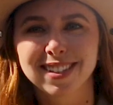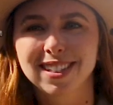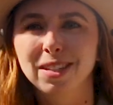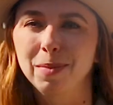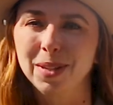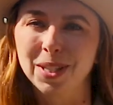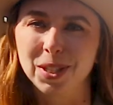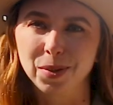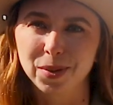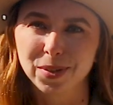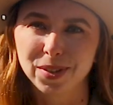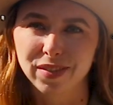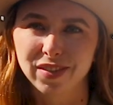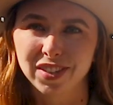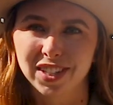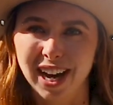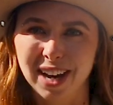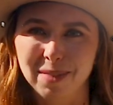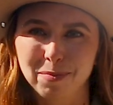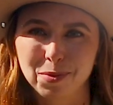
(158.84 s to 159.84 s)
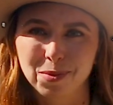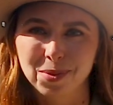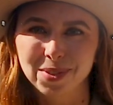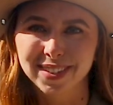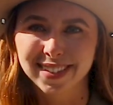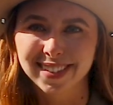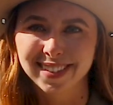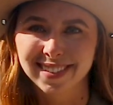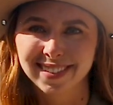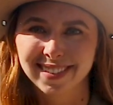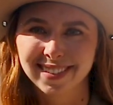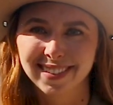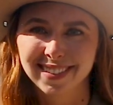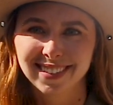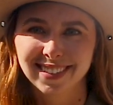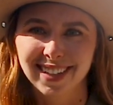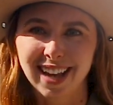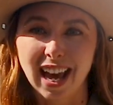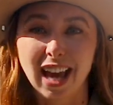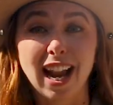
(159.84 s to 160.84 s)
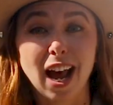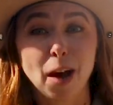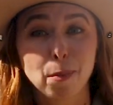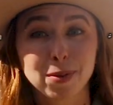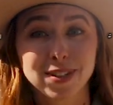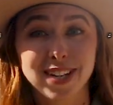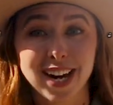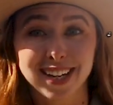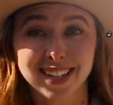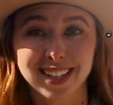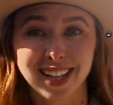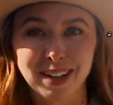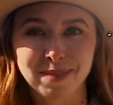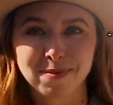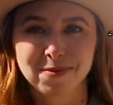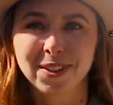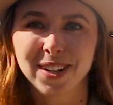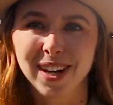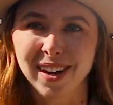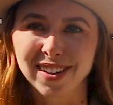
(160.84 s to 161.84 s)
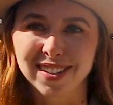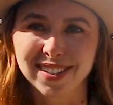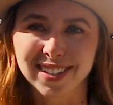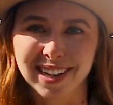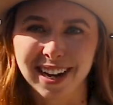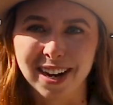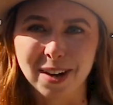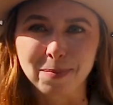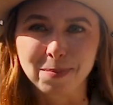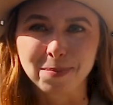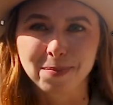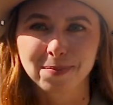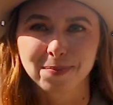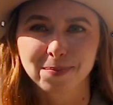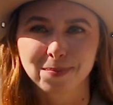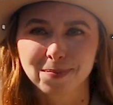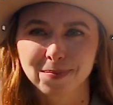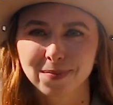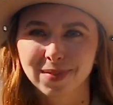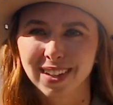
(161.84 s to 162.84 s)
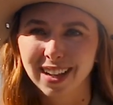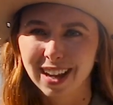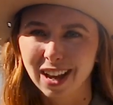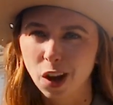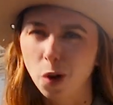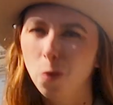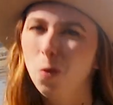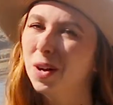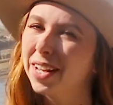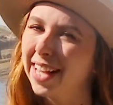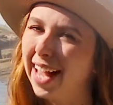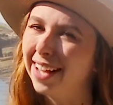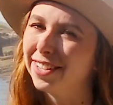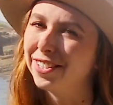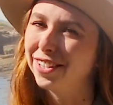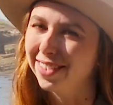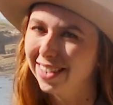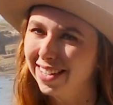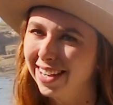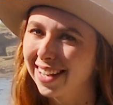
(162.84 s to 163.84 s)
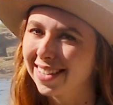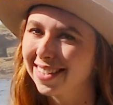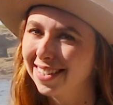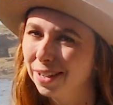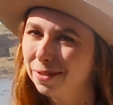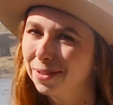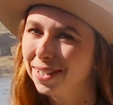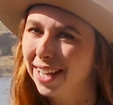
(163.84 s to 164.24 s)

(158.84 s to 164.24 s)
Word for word: to be stewards of the tide pools and help protect them for years to come. We'll catch you at the next low